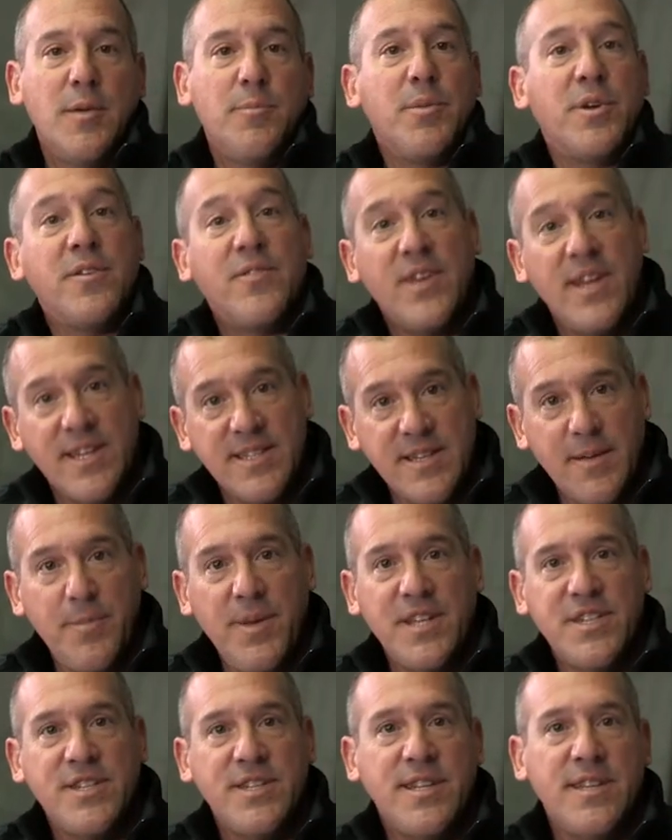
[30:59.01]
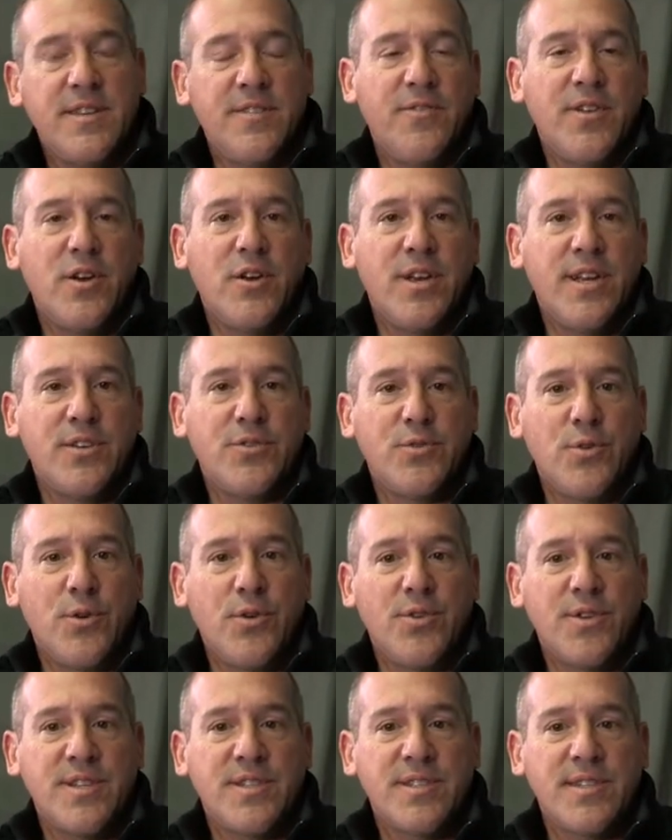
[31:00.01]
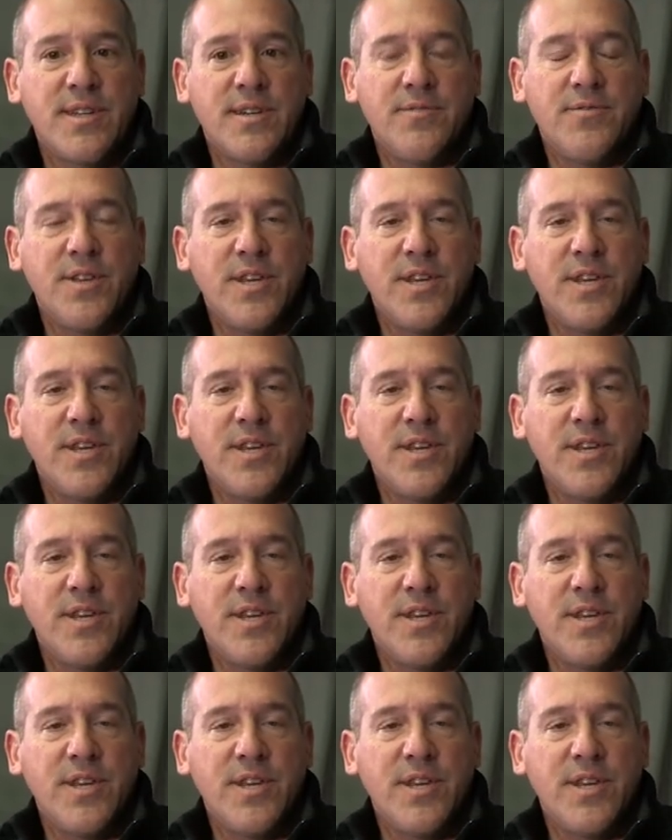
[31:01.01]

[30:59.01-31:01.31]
But uh, as I mentioned in the very intro of this uh,